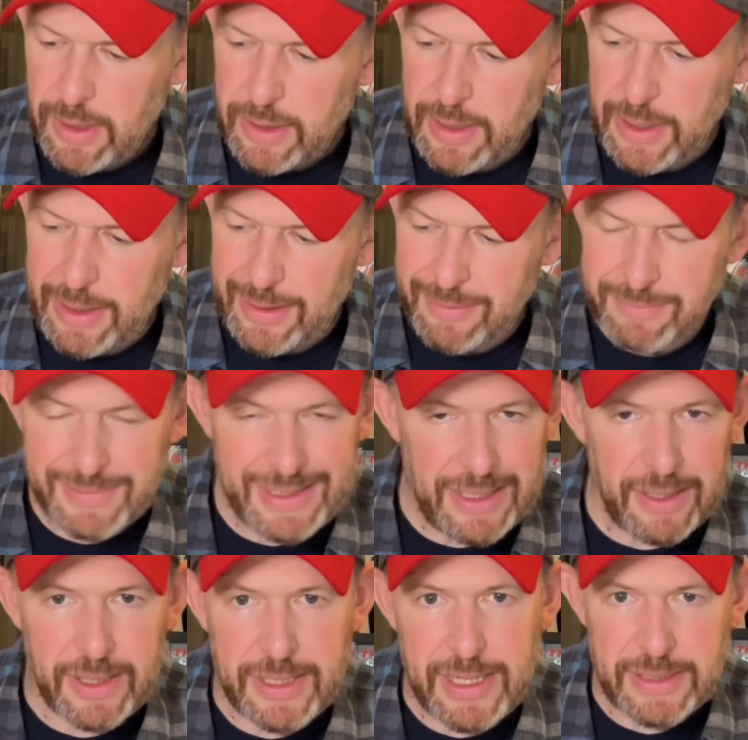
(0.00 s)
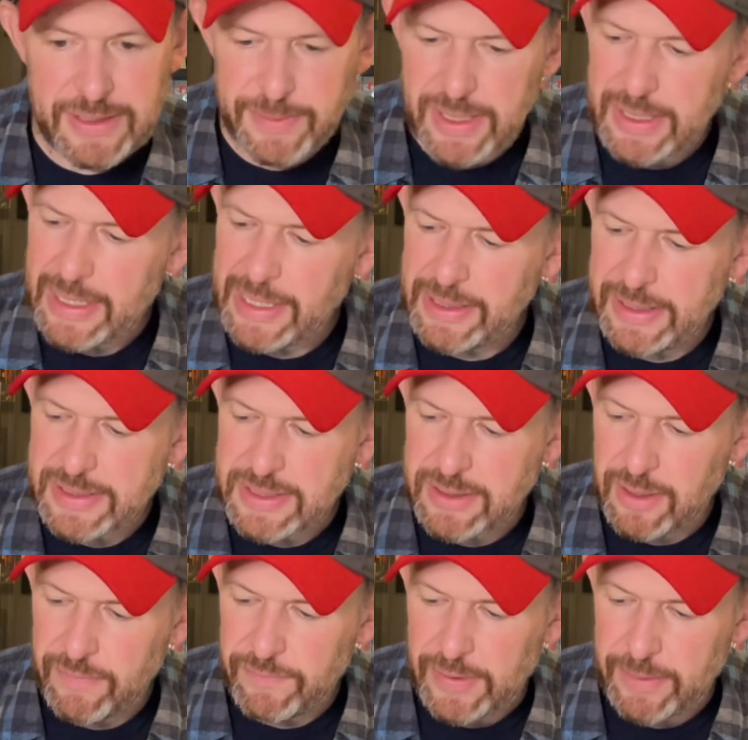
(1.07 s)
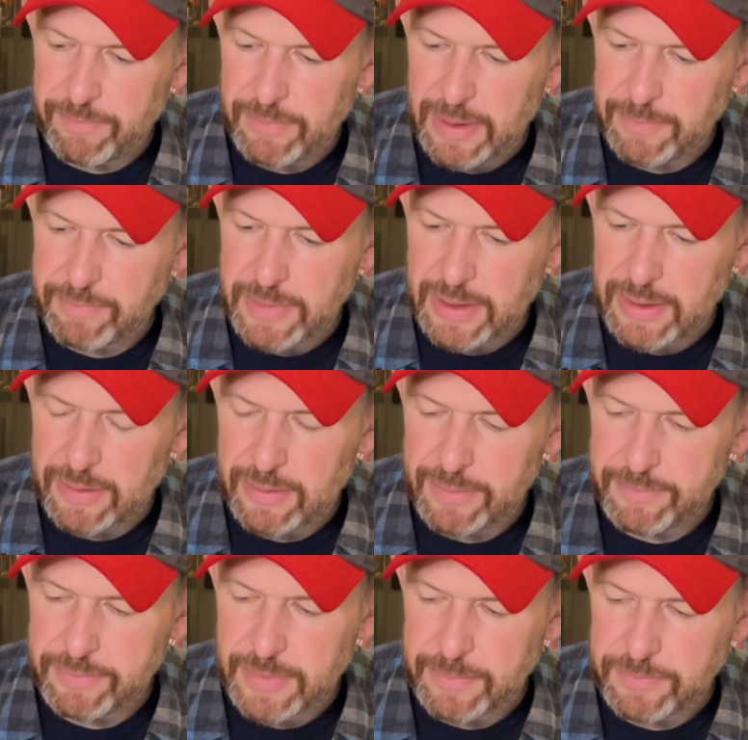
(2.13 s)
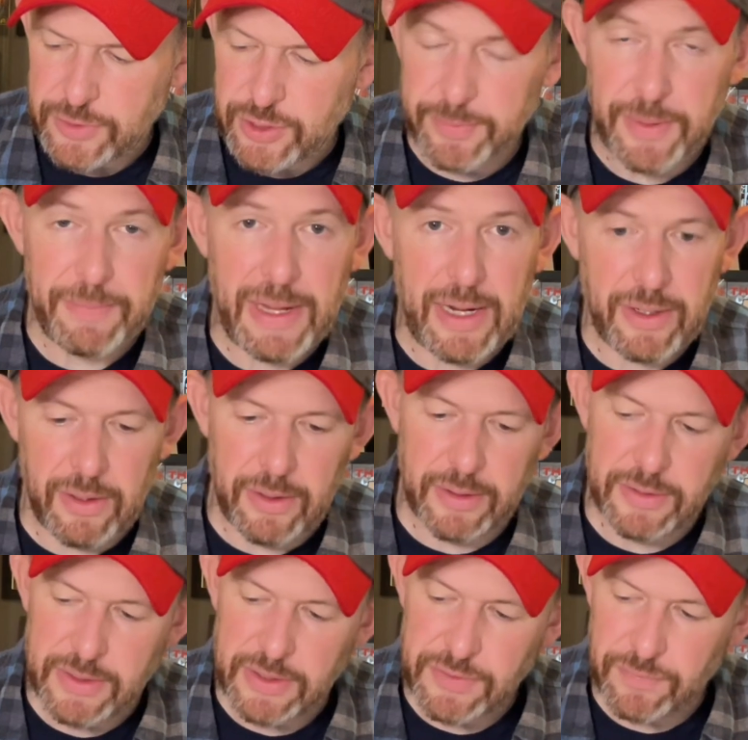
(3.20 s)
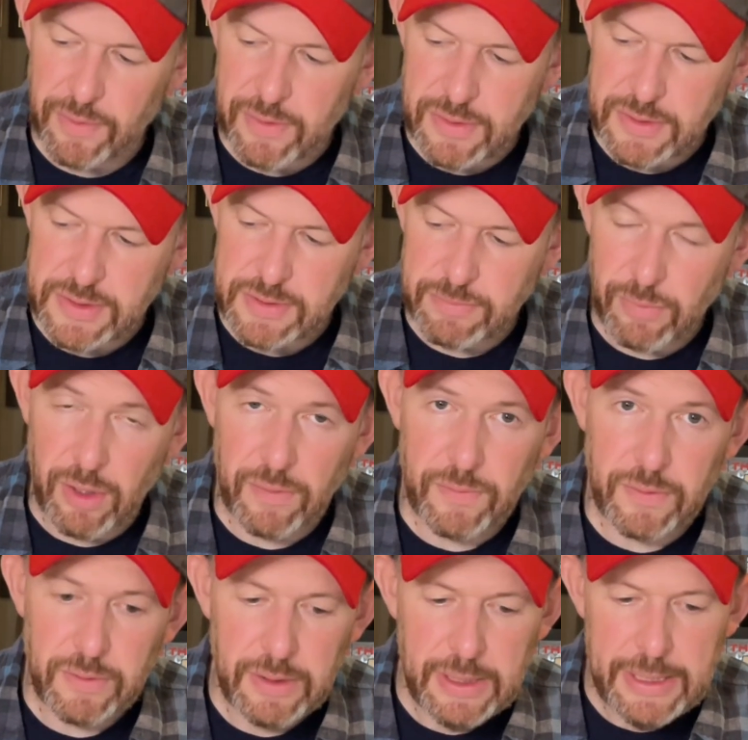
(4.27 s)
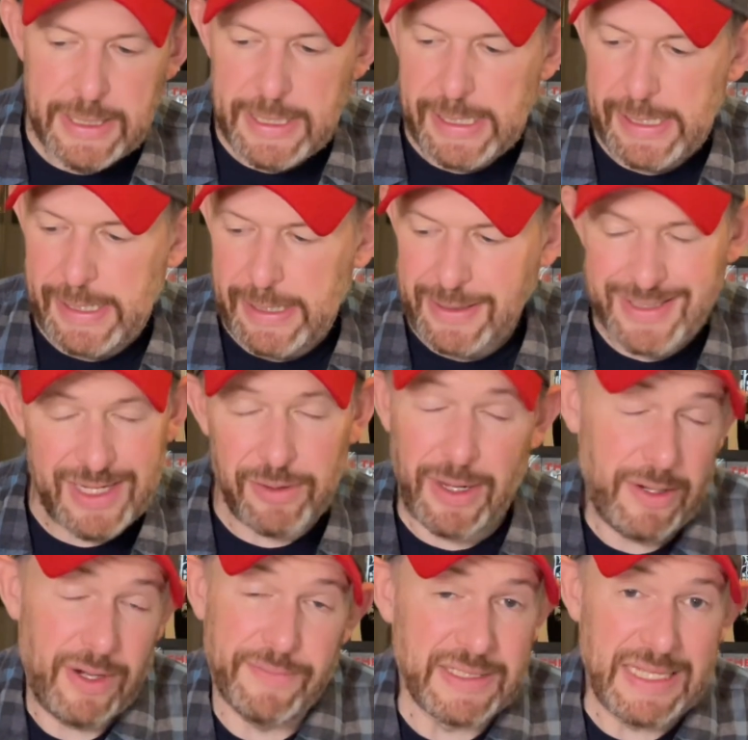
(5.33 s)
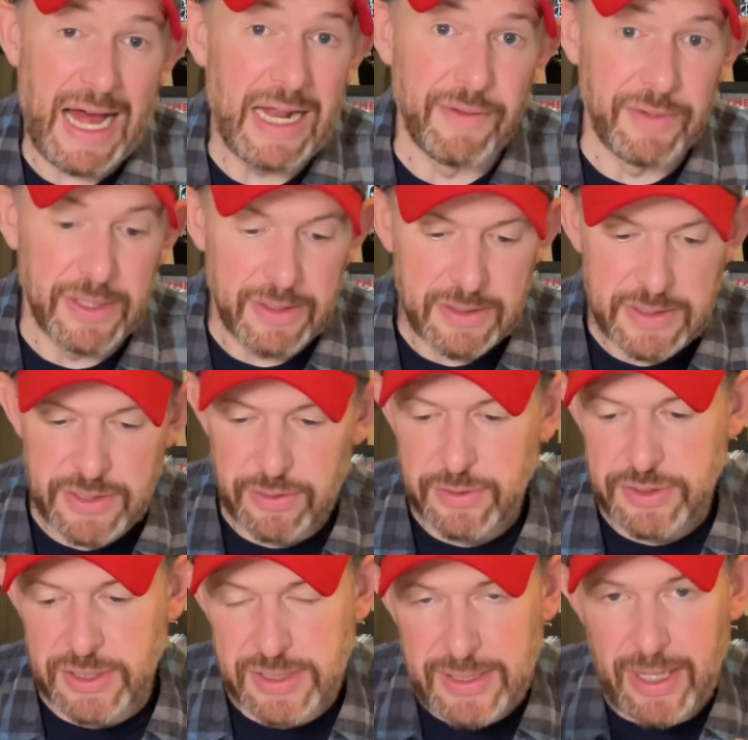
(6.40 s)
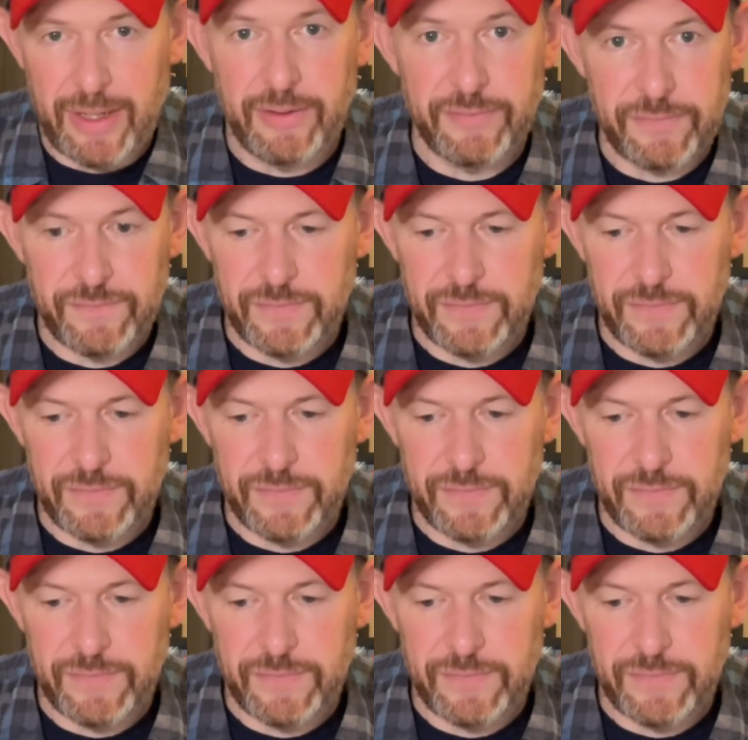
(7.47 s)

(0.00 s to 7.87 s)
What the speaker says: kind of some of the '90s stuff I'm trimming back on as far as Marvel, because I don't have a lot of it, so it's just kind of